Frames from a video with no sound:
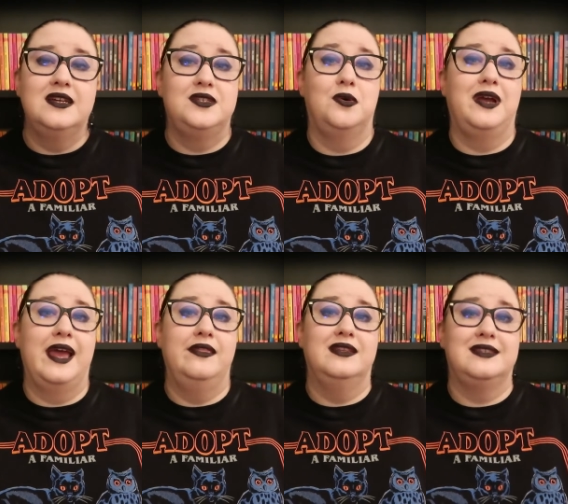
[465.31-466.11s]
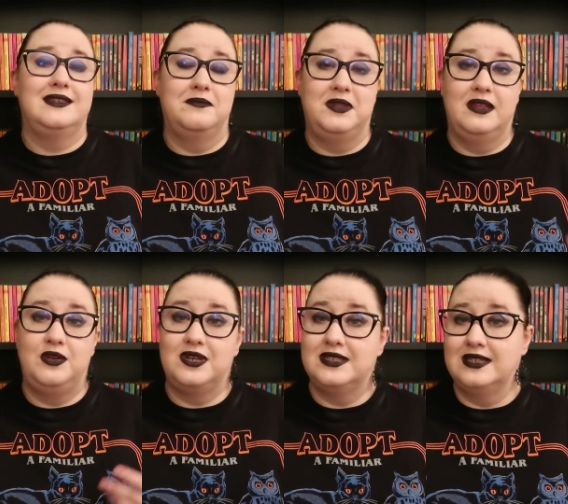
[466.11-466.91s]
So again, this is something
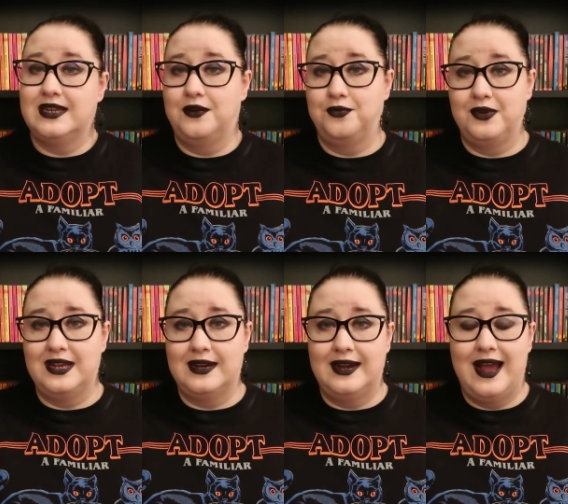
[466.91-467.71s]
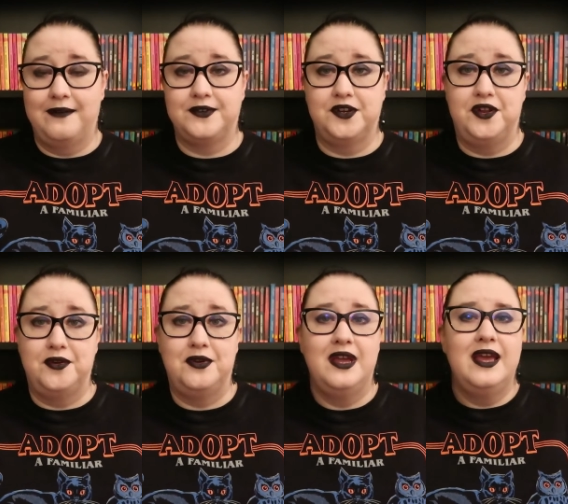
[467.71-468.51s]
that you can sit down and read in an
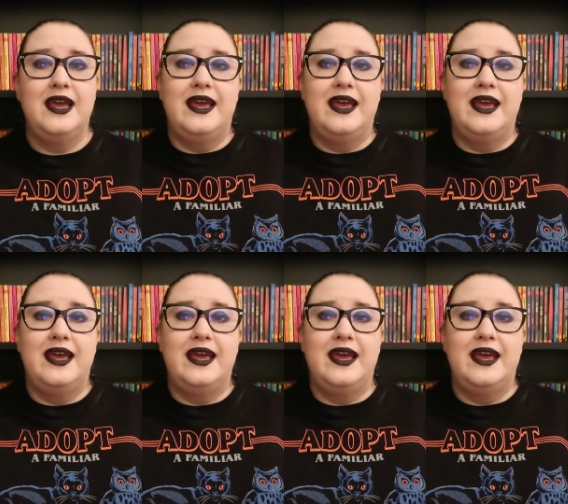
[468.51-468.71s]
afternoon.